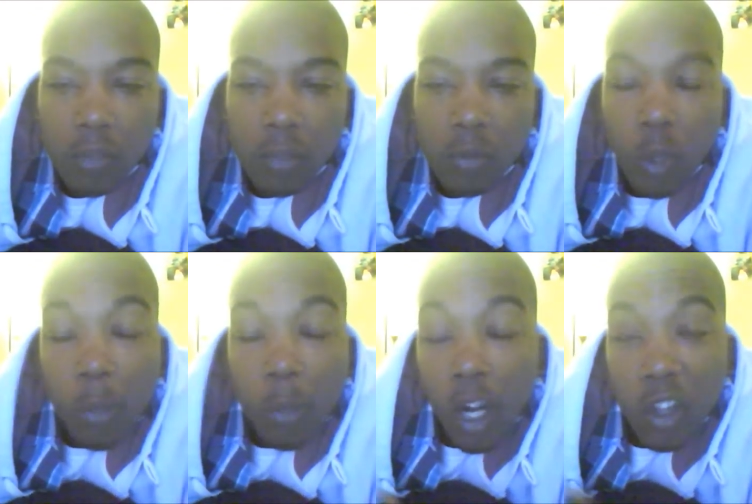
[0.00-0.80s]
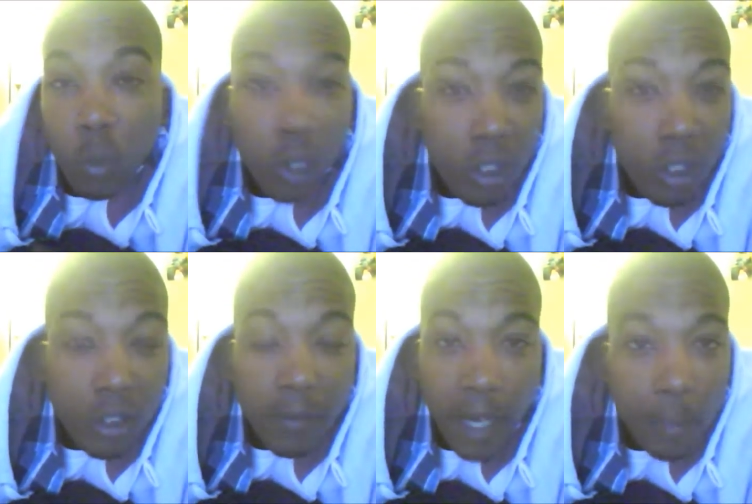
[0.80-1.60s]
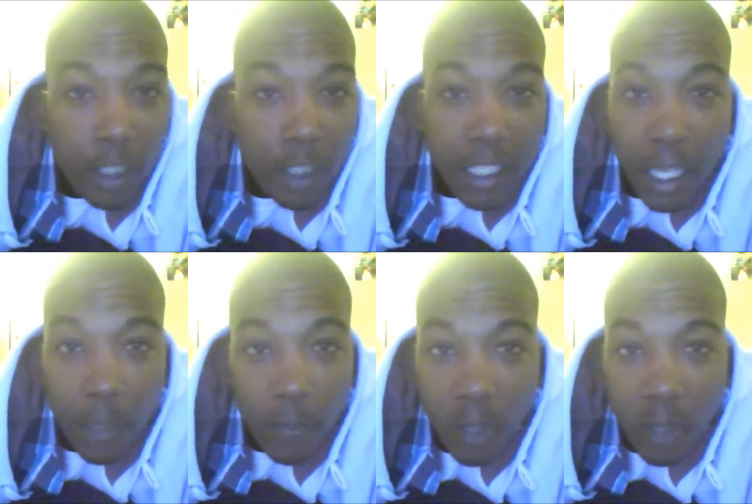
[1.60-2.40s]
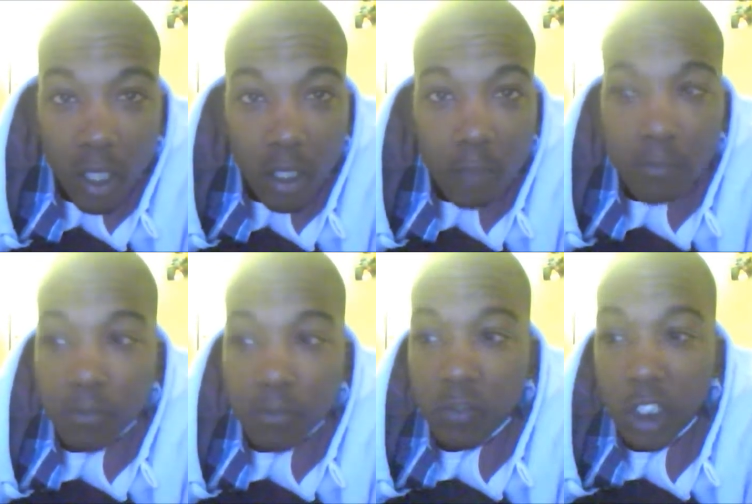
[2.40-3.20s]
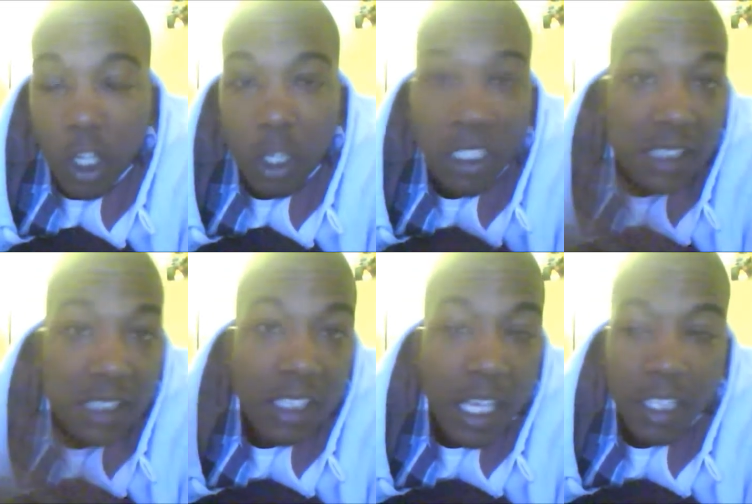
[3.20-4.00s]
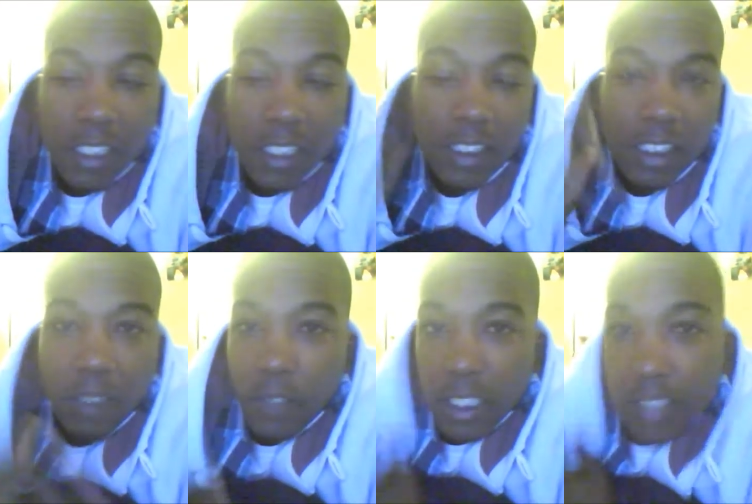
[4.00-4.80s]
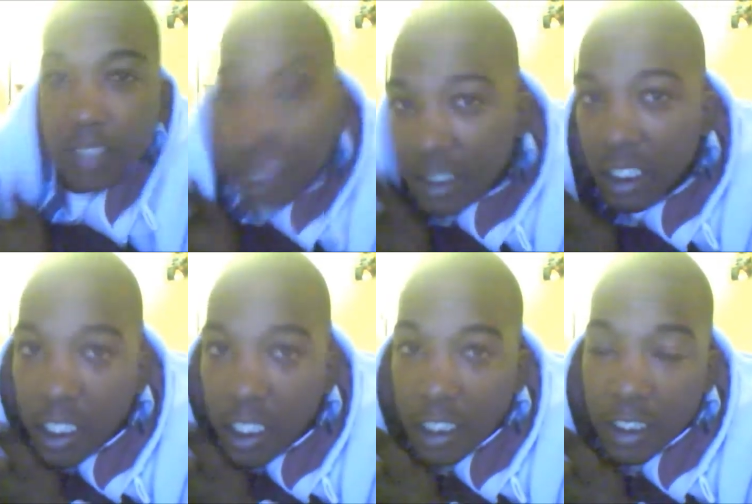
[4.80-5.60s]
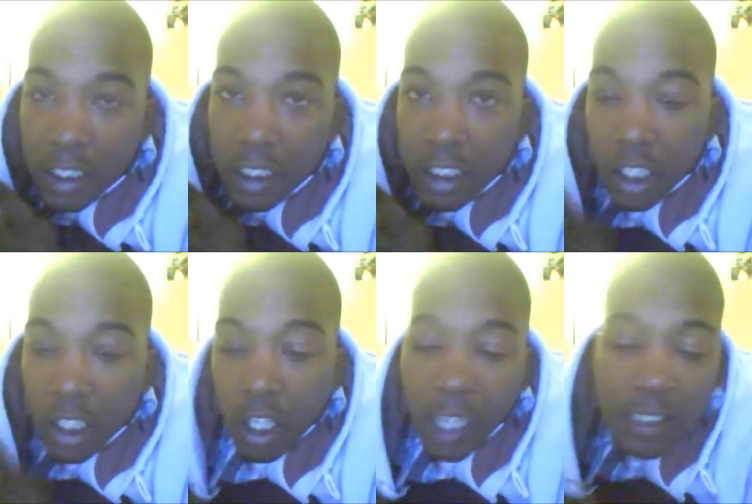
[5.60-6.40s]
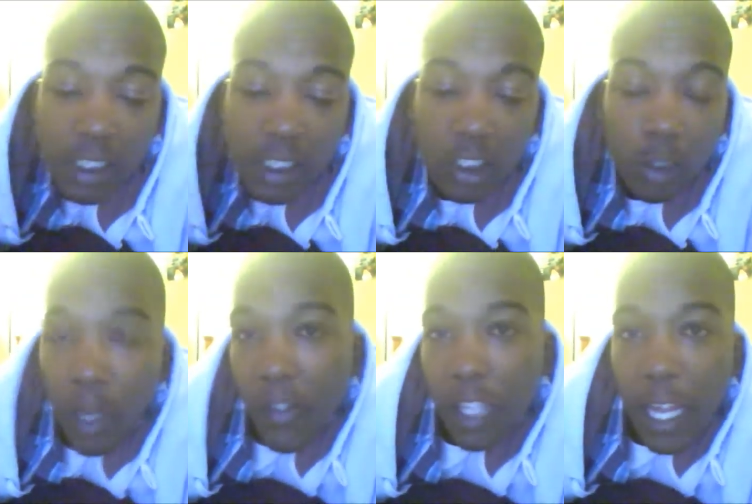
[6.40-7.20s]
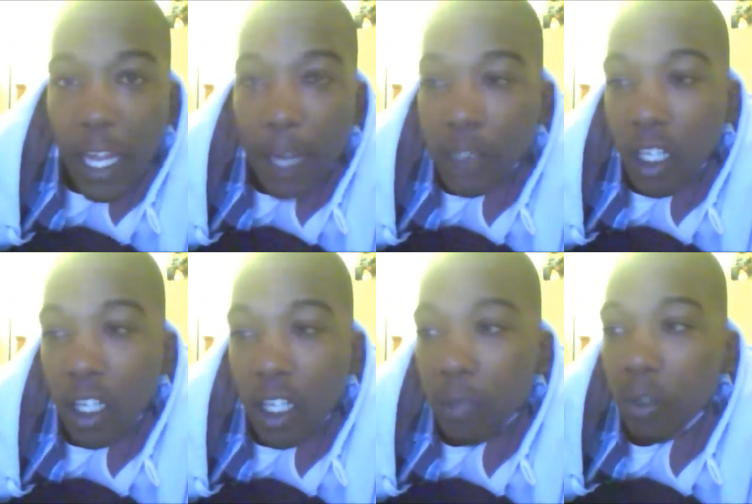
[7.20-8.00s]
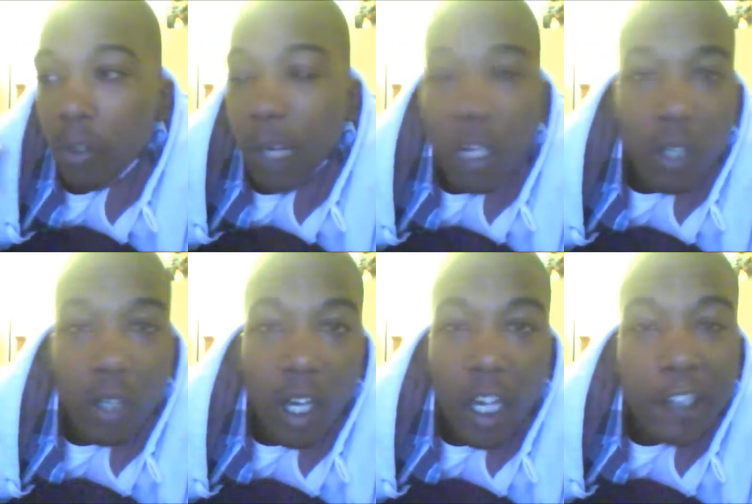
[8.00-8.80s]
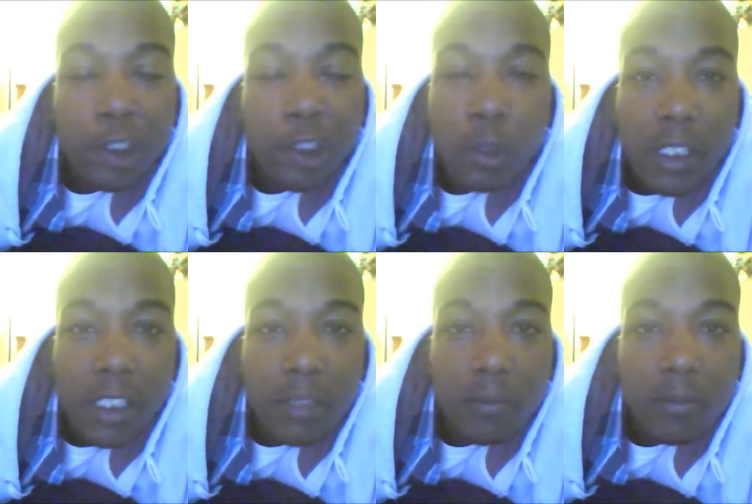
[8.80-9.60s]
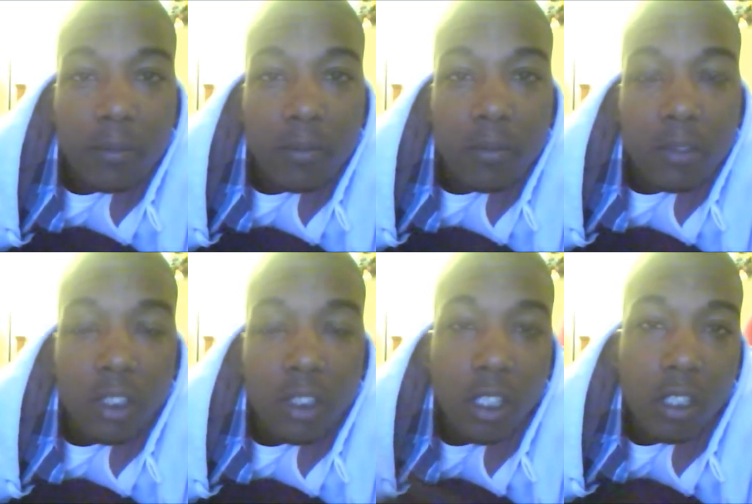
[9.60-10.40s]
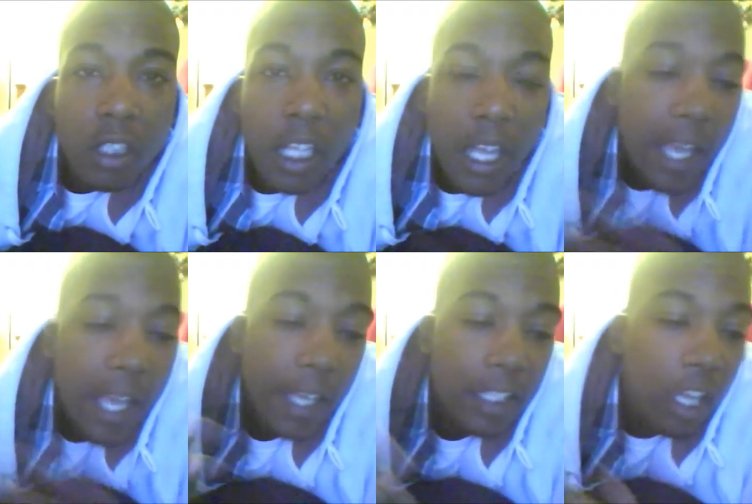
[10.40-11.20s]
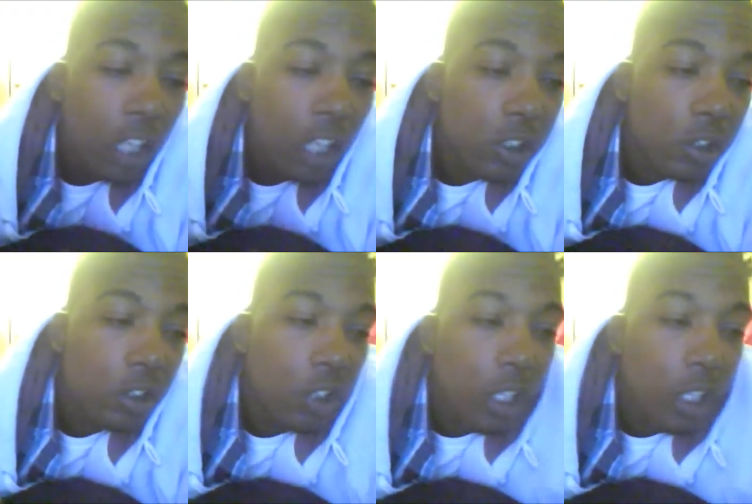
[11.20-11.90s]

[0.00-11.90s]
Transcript: what part of the world the fabric came from, you know. And this is just for instance a hoodie. You know, I could tell you about the laptop or about a tree. you know. And also, you know, a